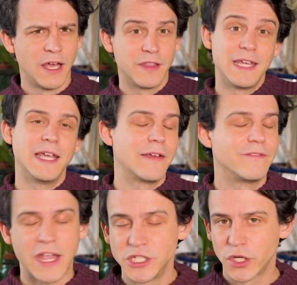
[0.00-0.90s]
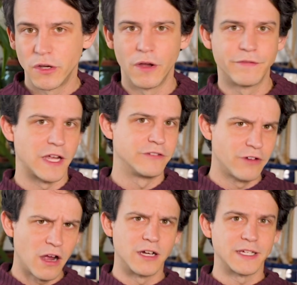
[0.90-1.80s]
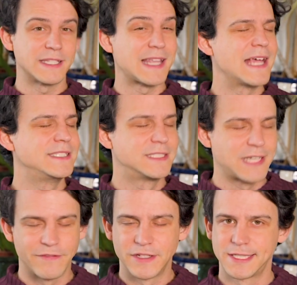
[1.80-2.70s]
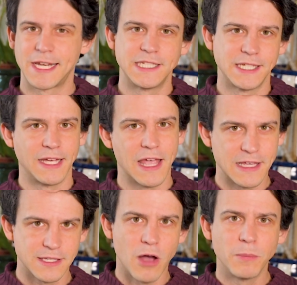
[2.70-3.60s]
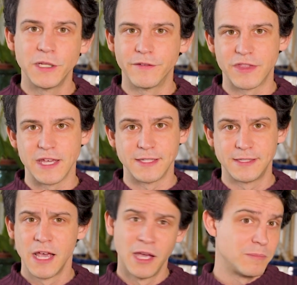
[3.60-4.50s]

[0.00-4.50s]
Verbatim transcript: The invasion of Iraq is a devastating example of this.